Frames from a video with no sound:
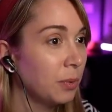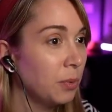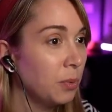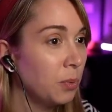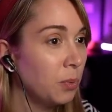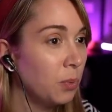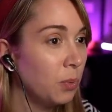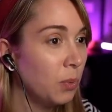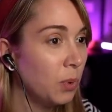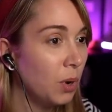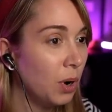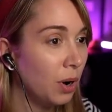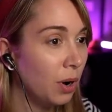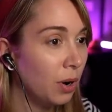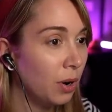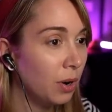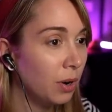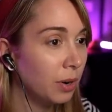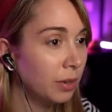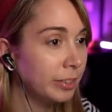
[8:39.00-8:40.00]

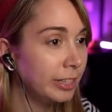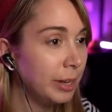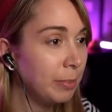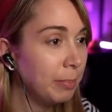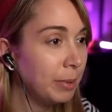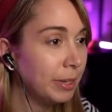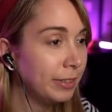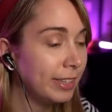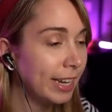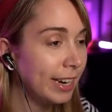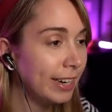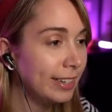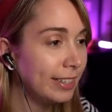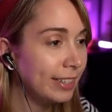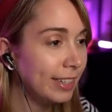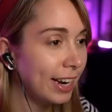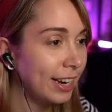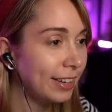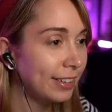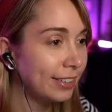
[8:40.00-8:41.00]
Whoa, they built that
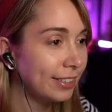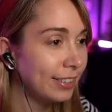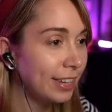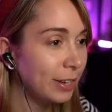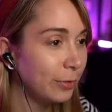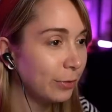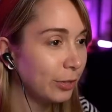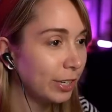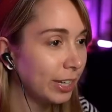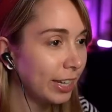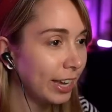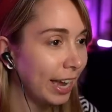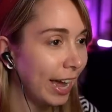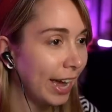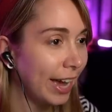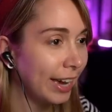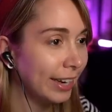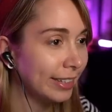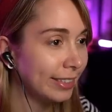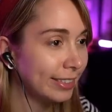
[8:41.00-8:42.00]
entire thing for the
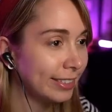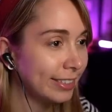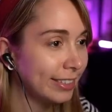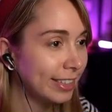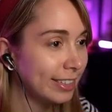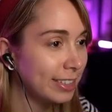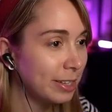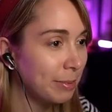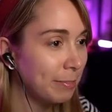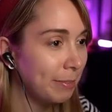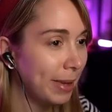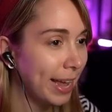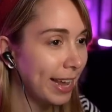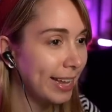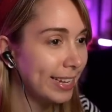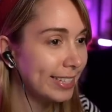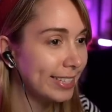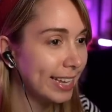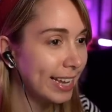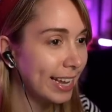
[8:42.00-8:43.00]
cats. That's
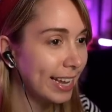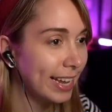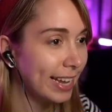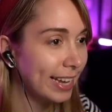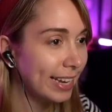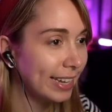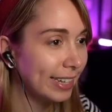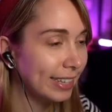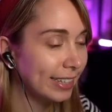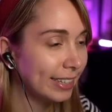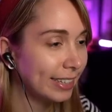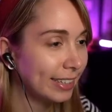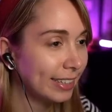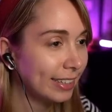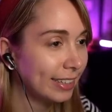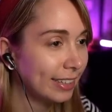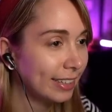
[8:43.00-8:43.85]
amazing.